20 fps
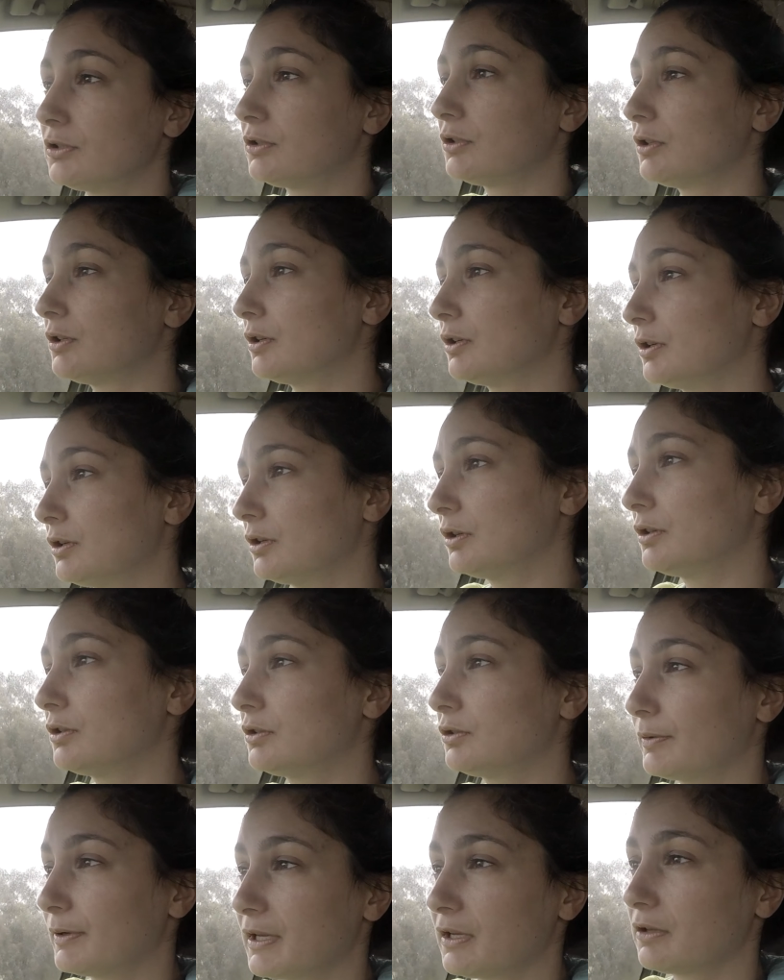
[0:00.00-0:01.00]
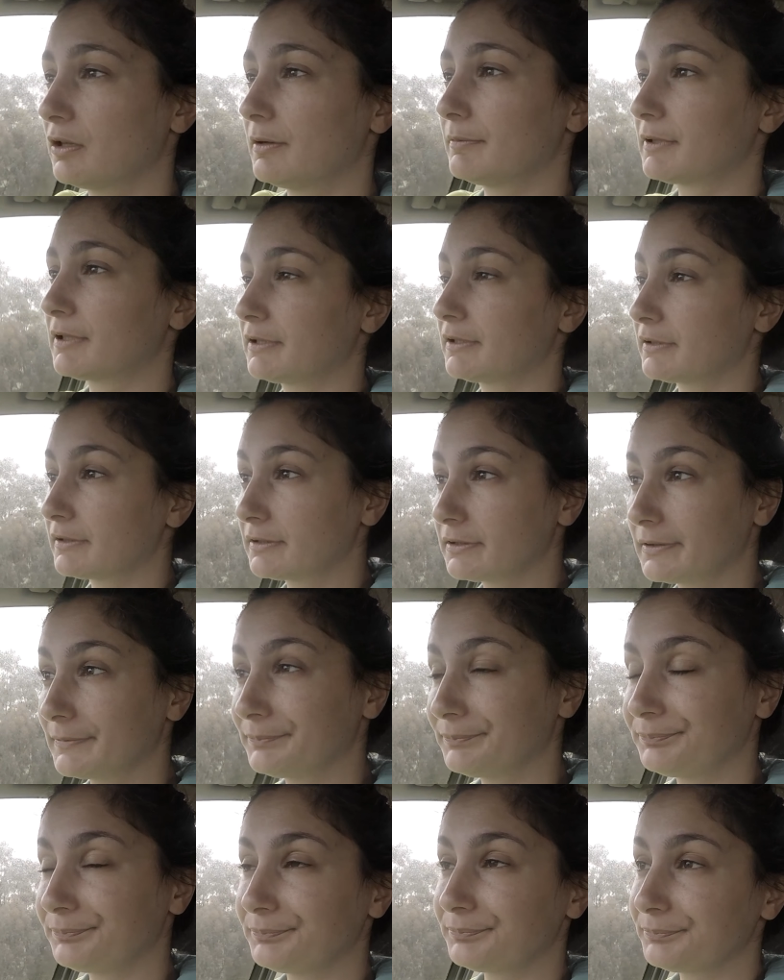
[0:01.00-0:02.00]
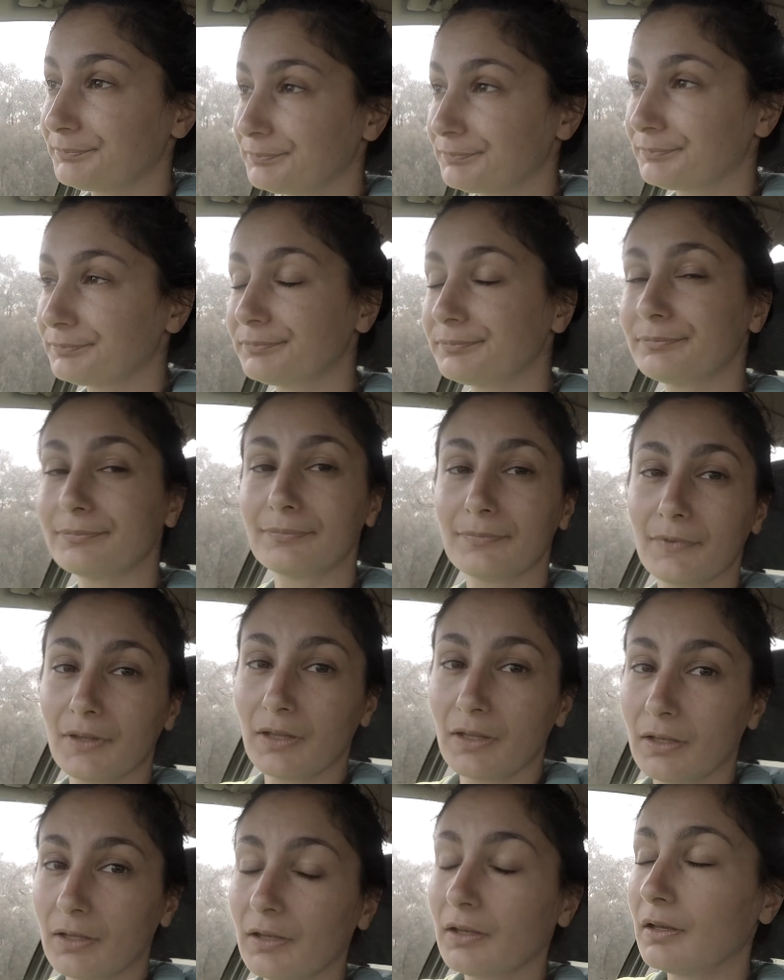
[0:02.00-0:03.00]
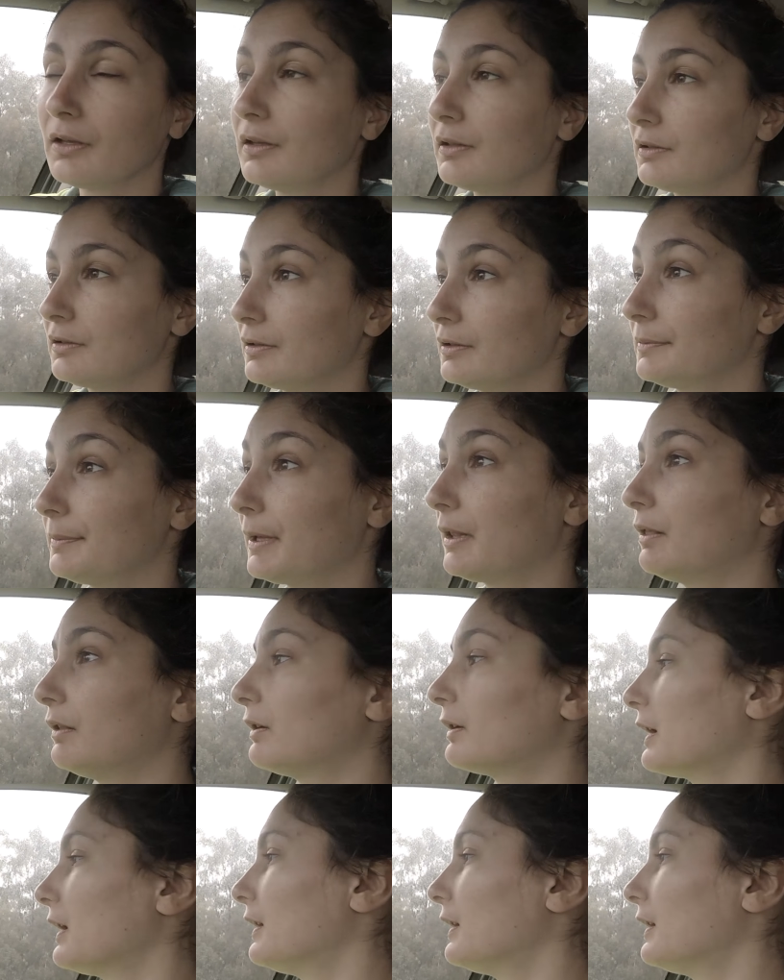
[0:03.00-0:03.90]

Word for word: do 20 kilometres. So it's been a long